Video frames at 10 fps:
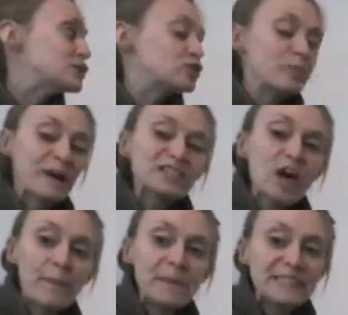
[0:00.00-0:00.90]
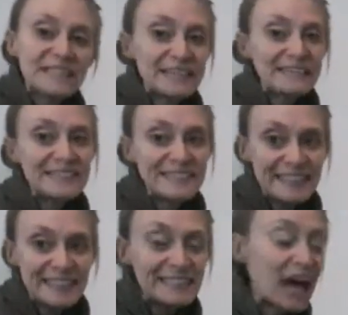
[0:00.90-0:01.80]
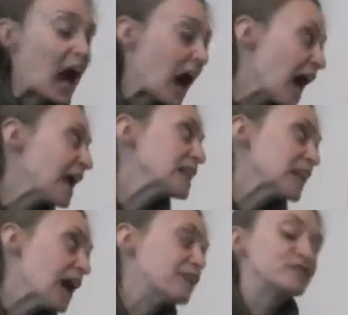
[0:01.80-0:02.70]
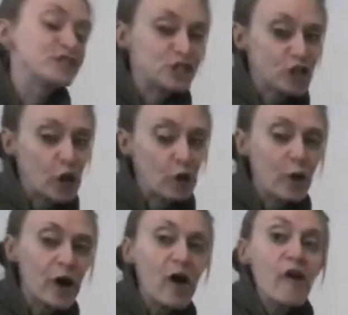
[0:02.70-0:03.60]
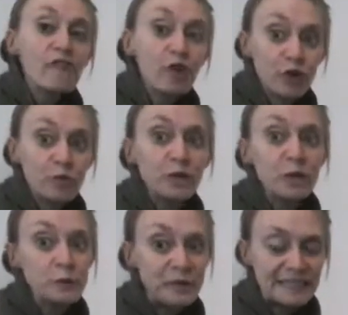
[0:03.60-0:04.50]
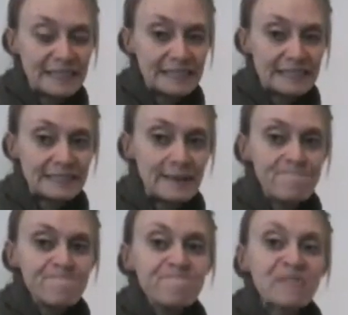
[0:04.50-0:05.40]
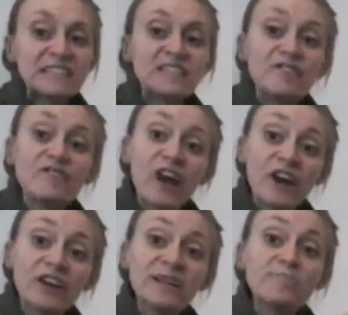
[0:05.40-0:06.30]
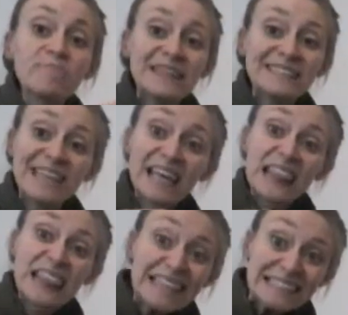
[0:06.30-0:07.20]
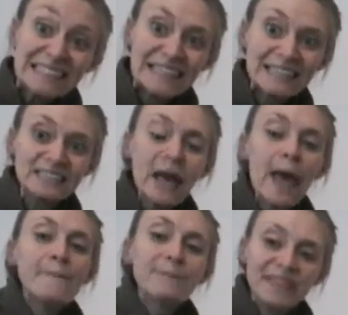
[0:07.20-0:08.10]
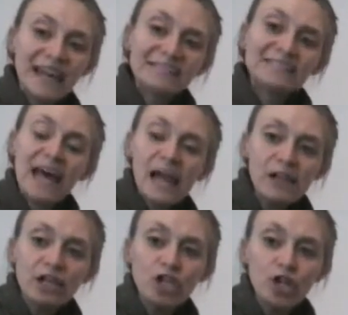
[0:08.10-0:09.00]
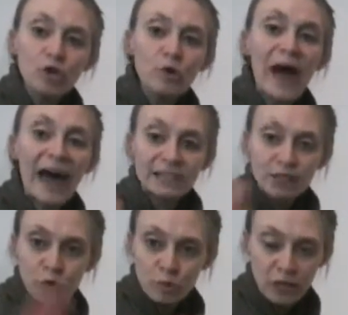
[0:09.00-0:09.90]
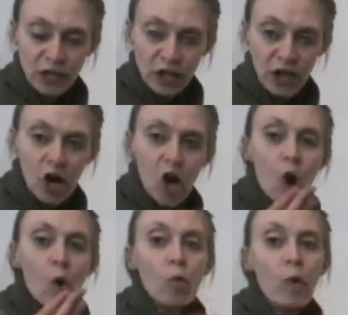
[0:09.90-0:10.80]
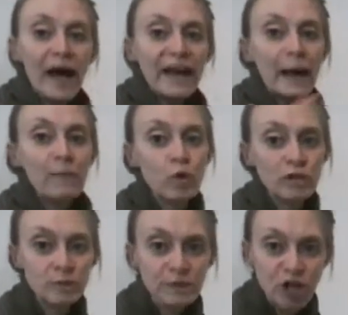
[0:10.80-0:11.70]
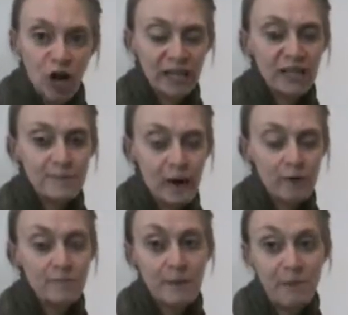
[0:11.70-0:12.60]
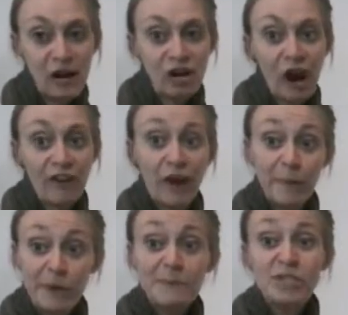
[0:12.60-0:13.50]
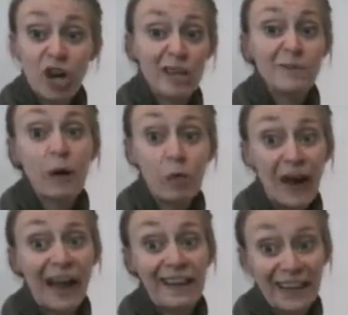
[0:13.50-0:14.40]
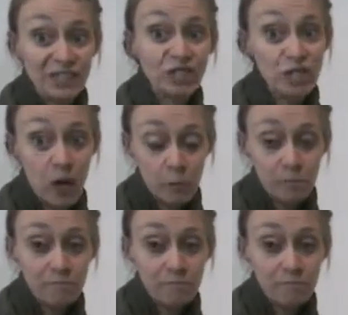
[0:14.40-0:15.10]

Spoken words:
So my topic sentence is, I love snow for 3 reasons. That's a very basic thesis, but that's telling you, as the reader, what I'm going to be talking about in my paragraph. I'm going to be talking about why I like snow.